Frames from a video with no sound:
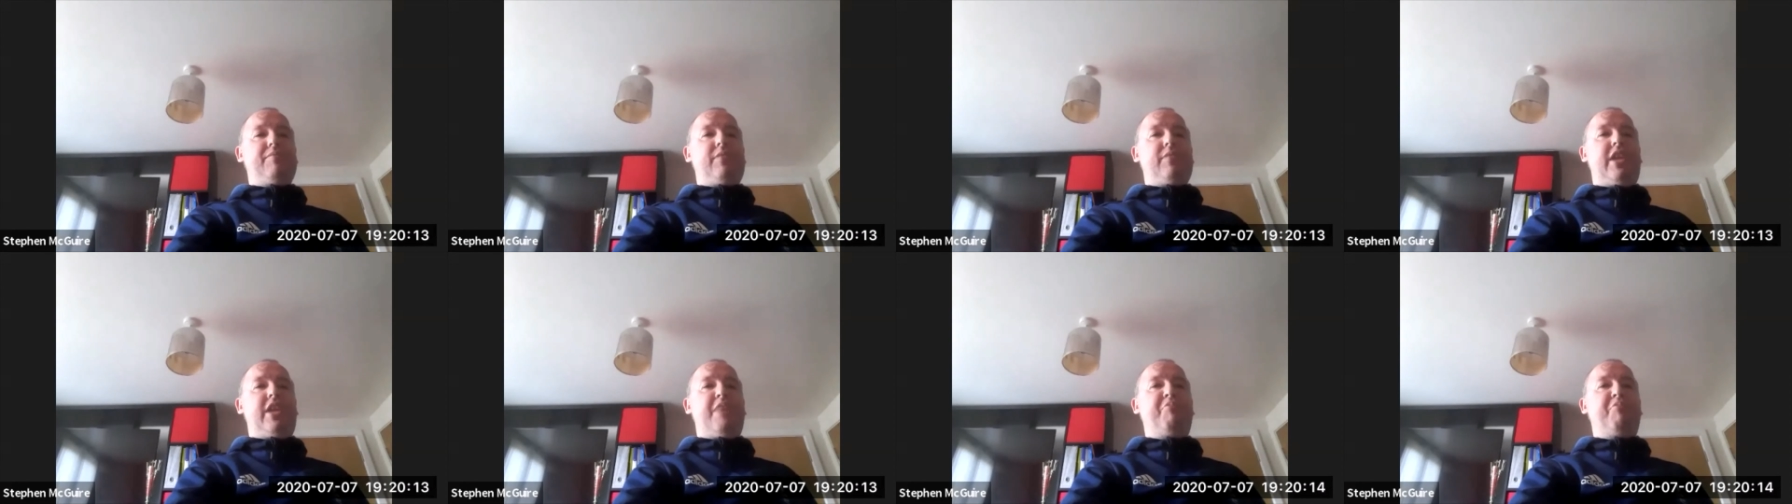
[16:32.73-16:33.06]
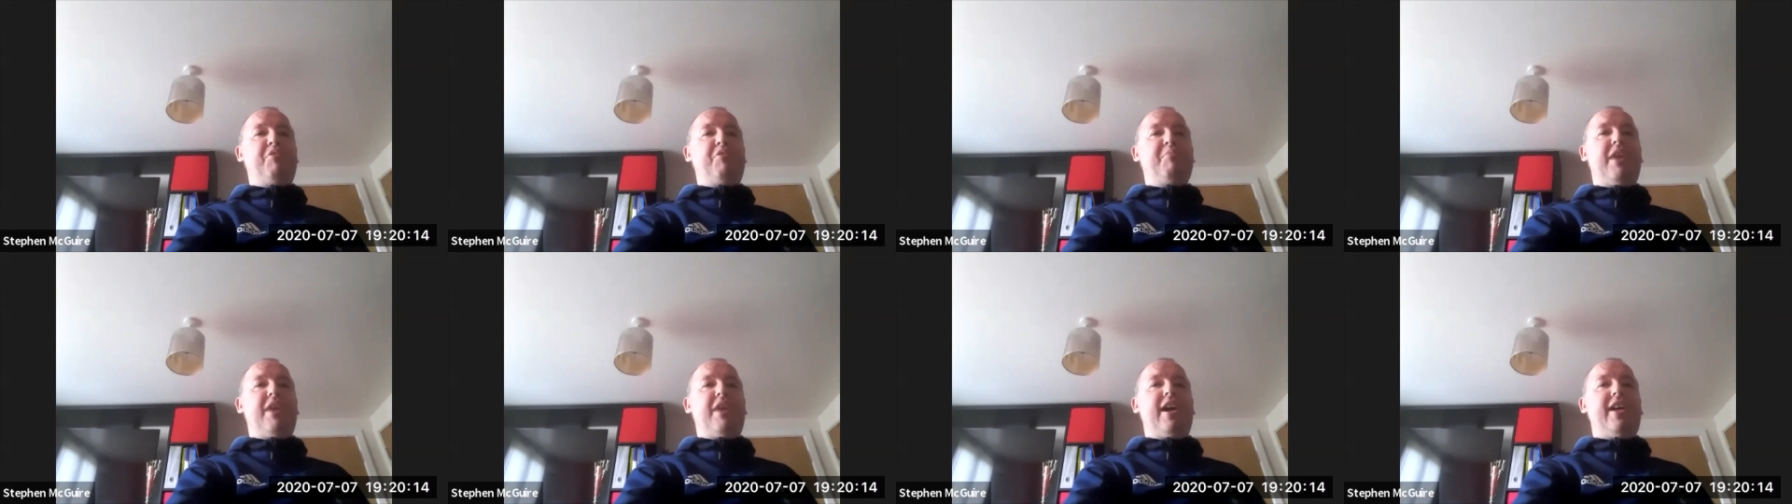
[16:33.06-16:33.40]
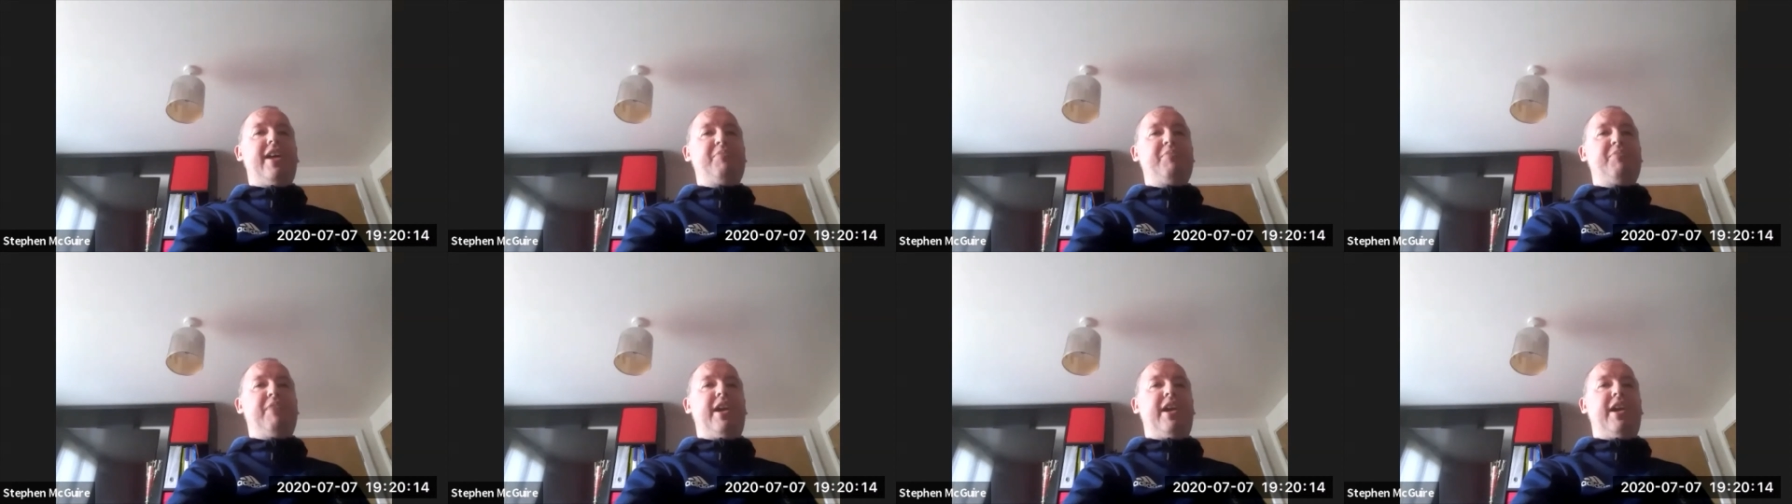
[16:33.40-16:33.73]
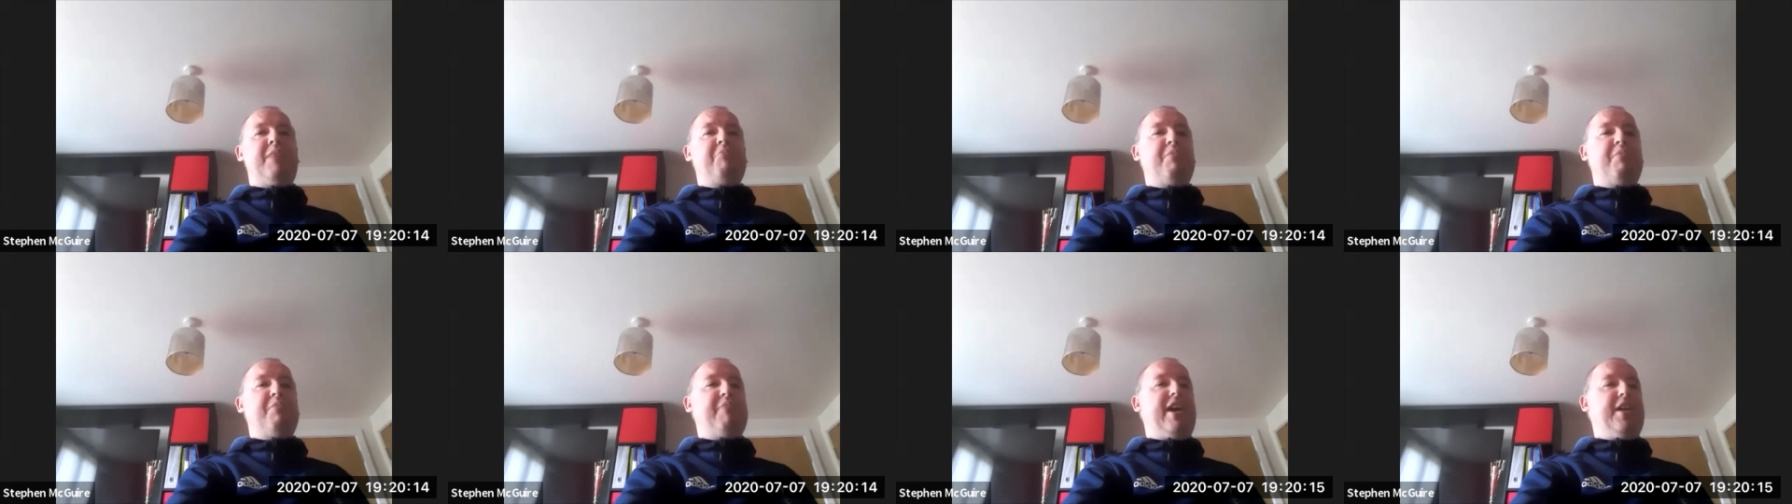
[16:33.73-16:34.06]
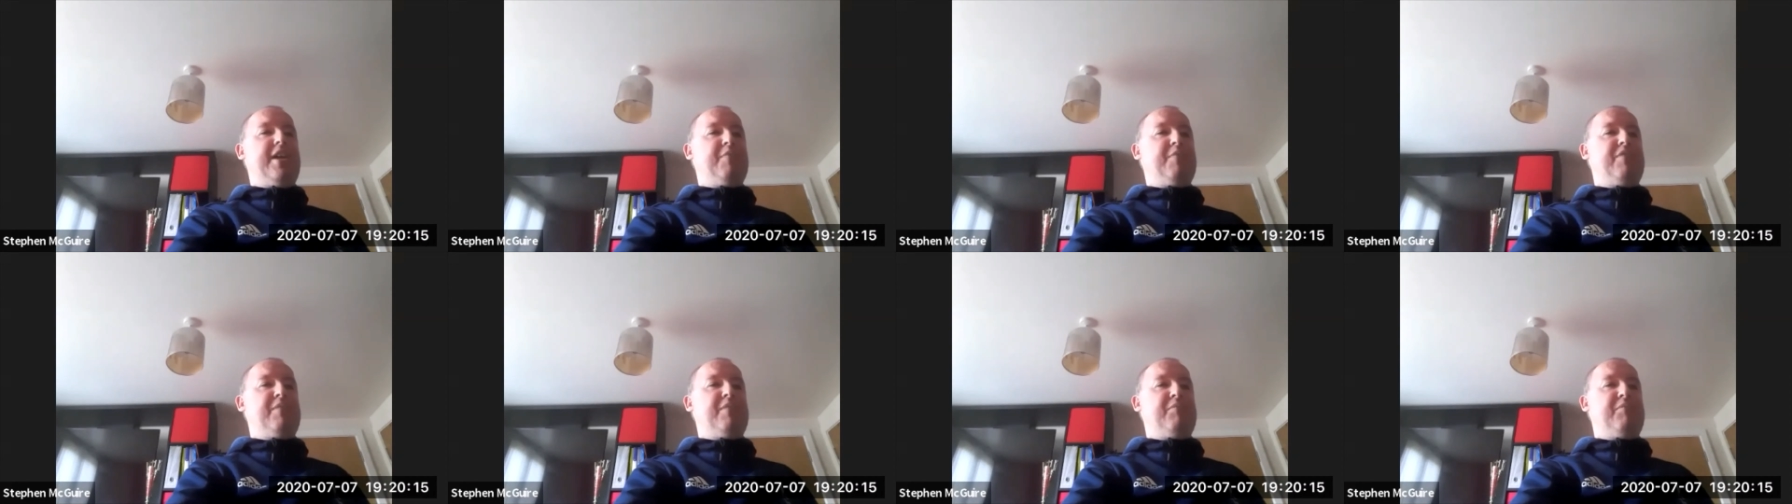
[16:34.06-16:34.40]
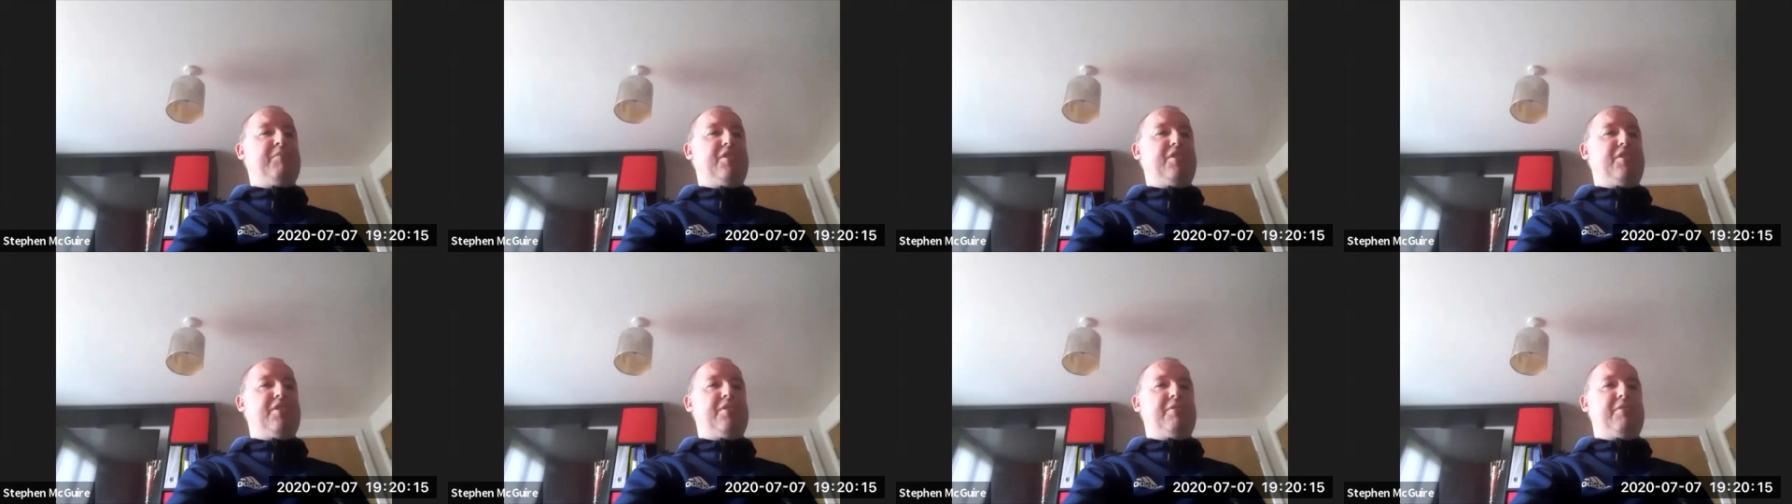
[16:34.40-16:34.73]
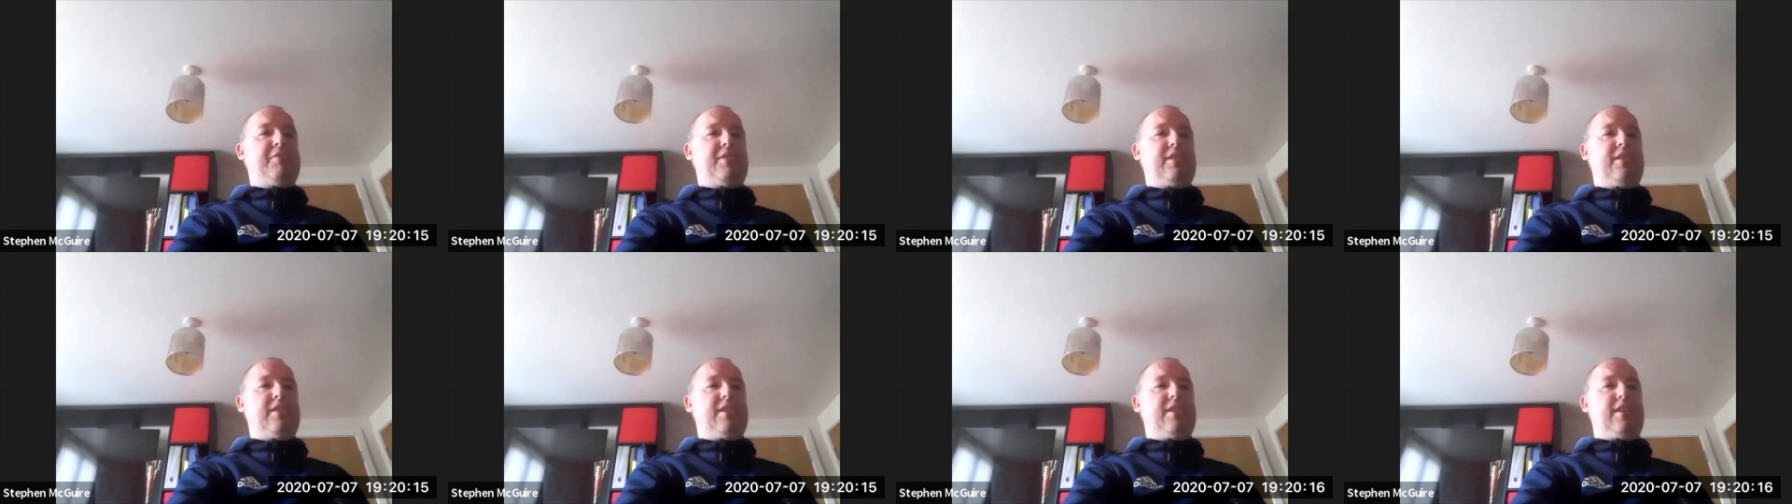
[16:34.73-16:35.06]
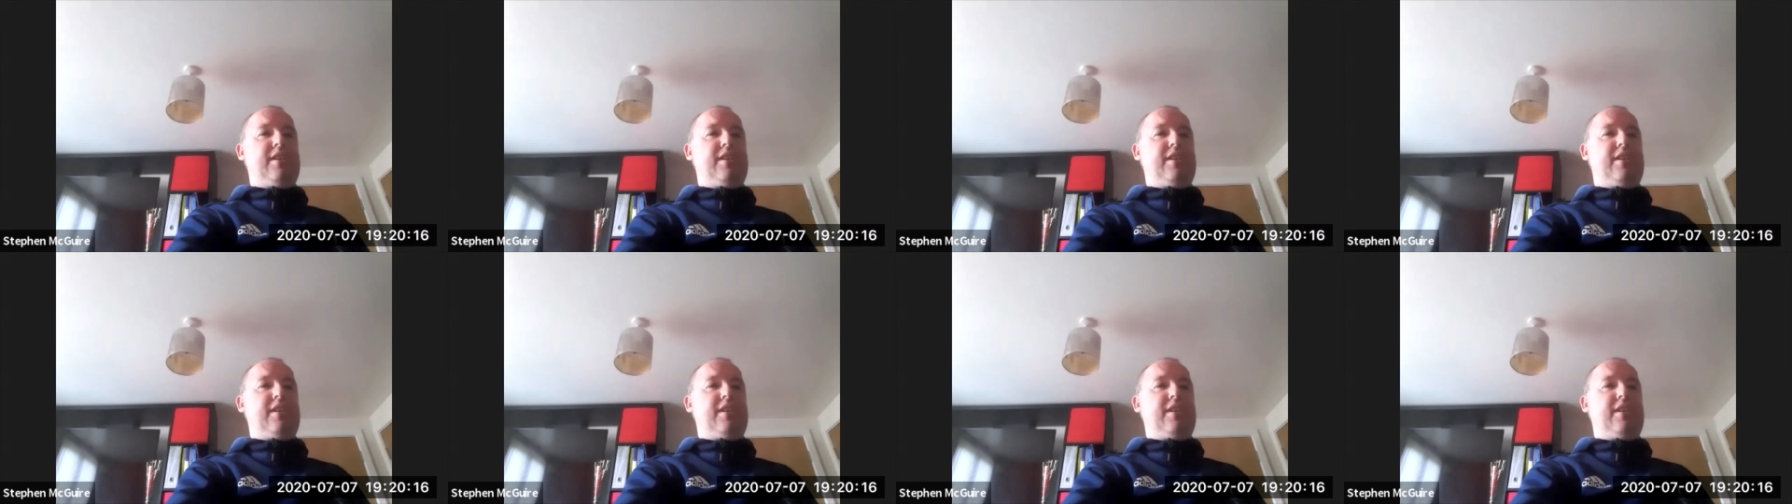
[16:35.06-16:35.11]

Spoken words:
I put my hands behind my back when I'm not throwing.